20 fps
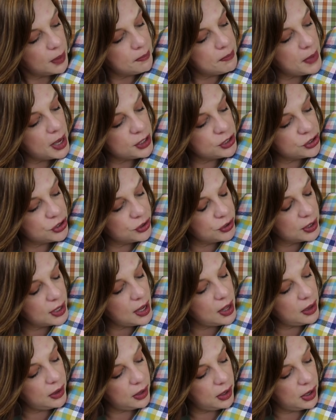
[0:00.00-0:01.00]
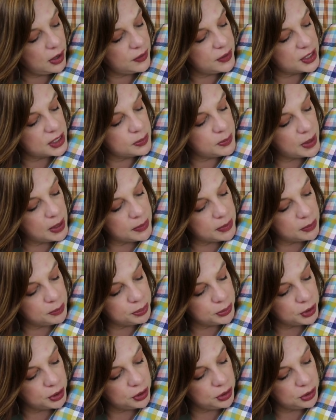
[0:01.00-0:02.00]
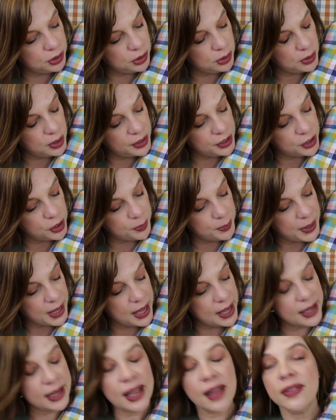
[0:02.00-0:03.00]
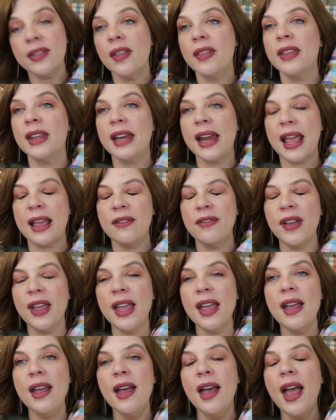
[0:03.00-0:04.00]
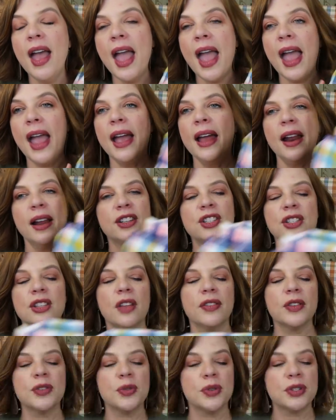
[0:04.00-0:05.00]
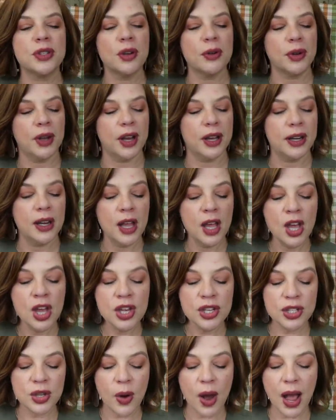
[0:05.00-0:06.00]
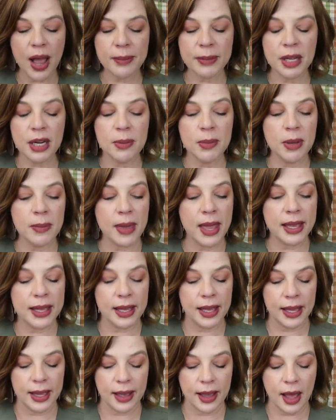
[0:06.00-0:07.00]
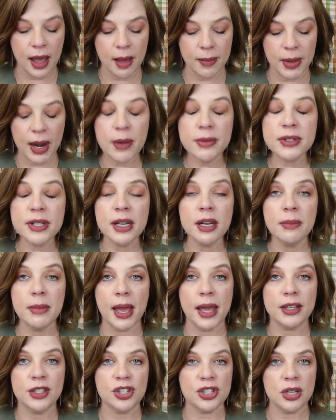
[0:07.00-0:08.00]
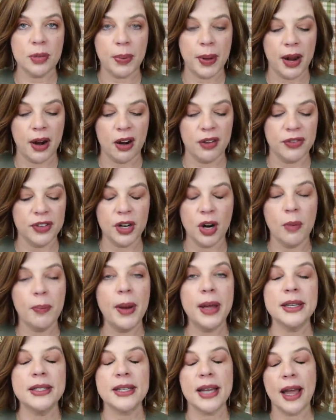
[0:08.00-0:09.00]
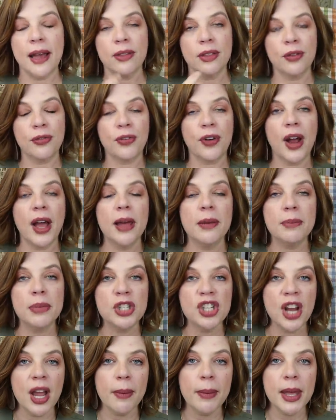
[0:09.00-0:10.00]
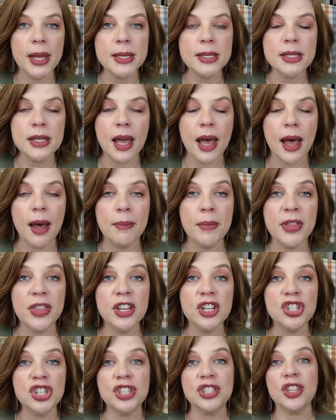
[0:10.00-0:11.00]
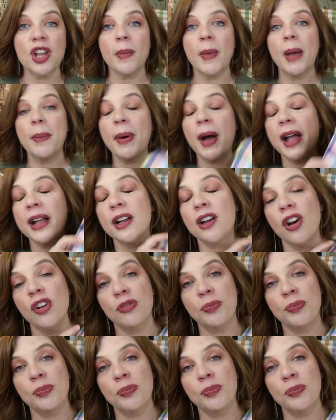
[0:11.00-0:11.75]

mustard color, this baby blue, a little pink, and then the navy. And I just thought this was so good. So I'm gonna be making, um, and I was gonna make just a pair of, you know, button down the front pajamas, um, but then she saw my Pine